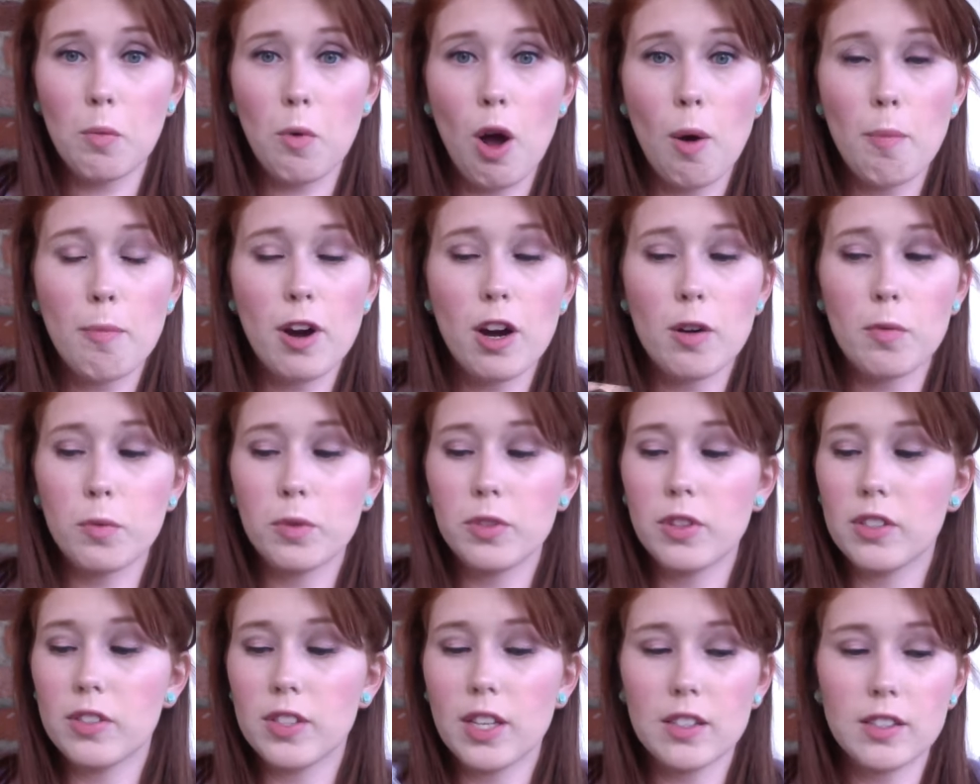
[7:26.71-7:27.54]
Walmart
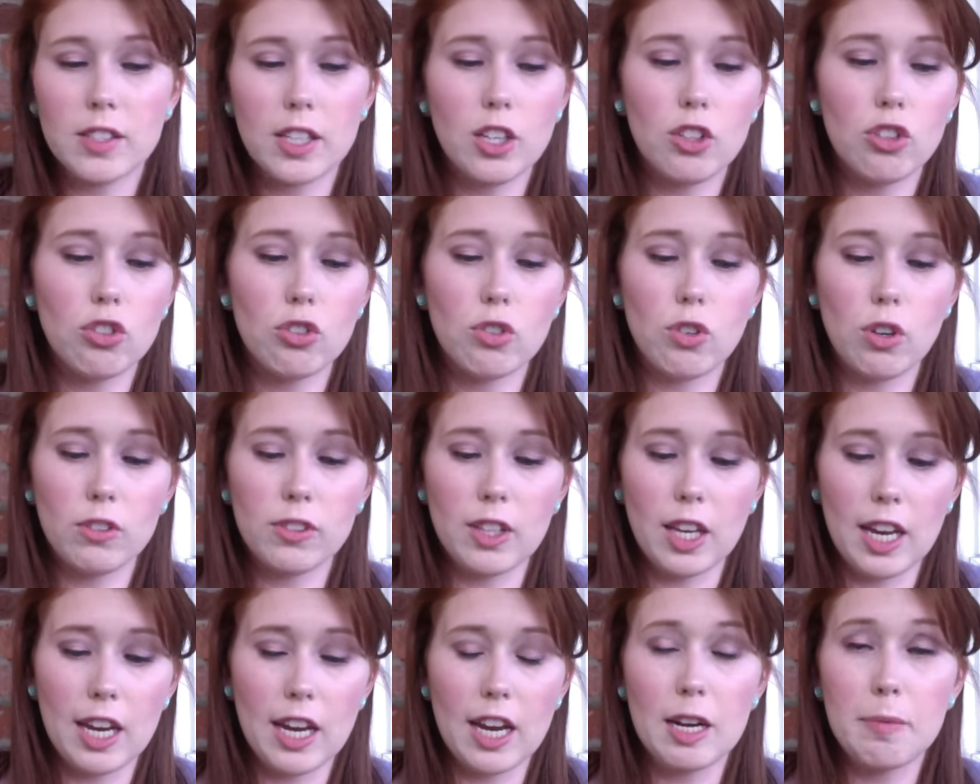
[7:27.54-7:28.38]
with the
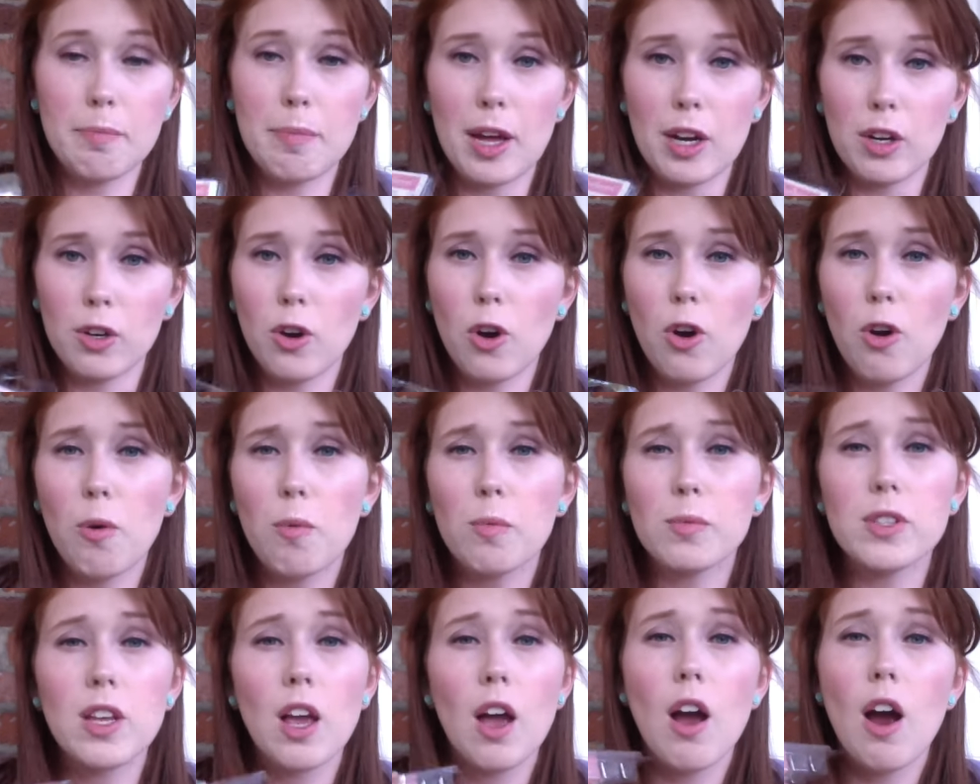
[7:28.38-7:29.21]
Sensationals and Better
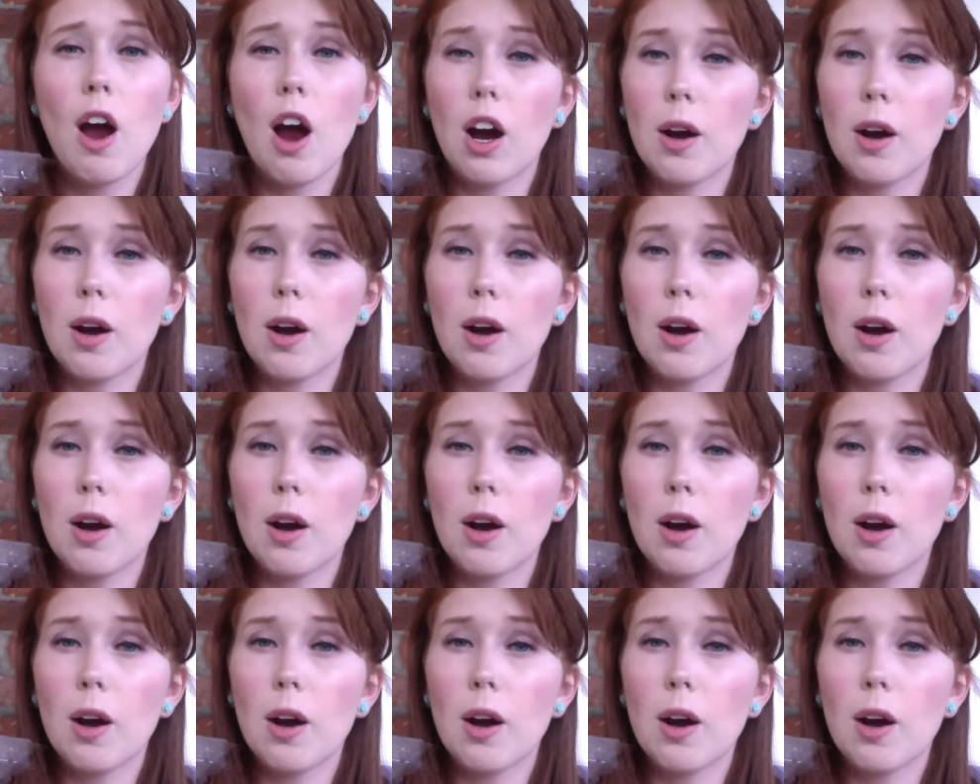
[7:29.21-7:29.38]
Homes